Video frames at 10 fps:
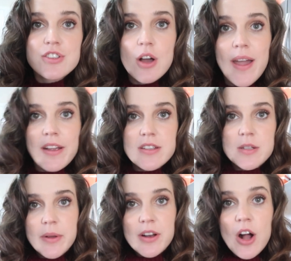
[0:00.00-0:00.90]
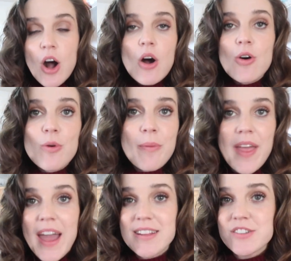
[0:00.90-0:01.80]
So Harrison went her home.
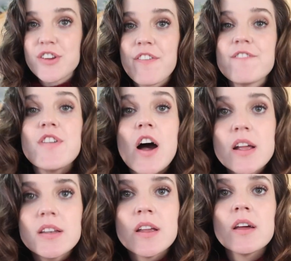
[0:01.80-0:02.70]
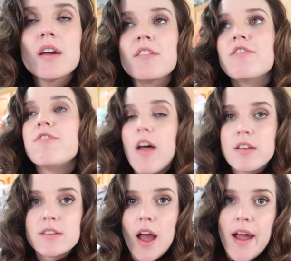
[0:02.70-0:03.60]
They had such a fun
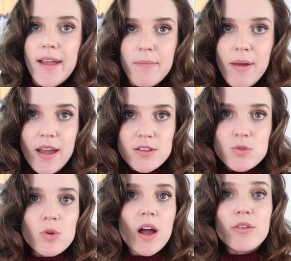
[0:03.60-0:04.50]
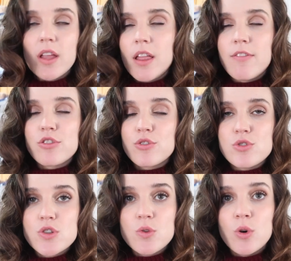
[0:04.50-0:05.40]
fun time at school. I really love their new
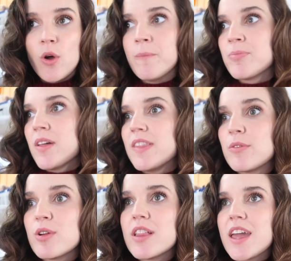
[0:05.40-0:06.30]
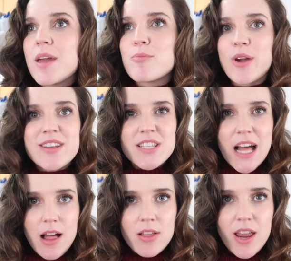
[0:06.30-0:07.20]
school. They really embrace the
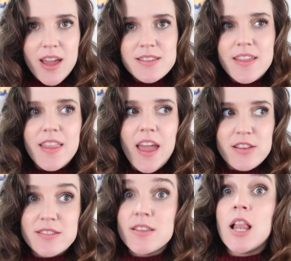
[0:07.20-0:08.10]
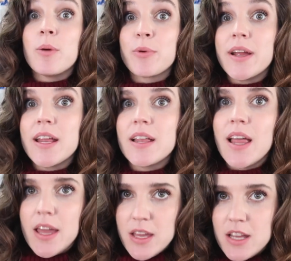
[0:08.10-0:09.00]
holidays and they celebrate it
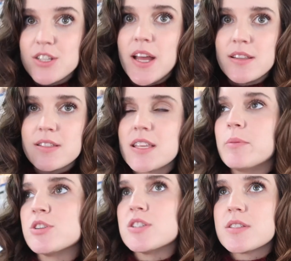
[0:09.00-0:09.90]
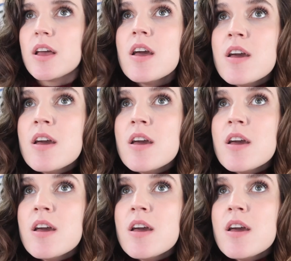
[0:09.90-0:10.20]
like intensely, which is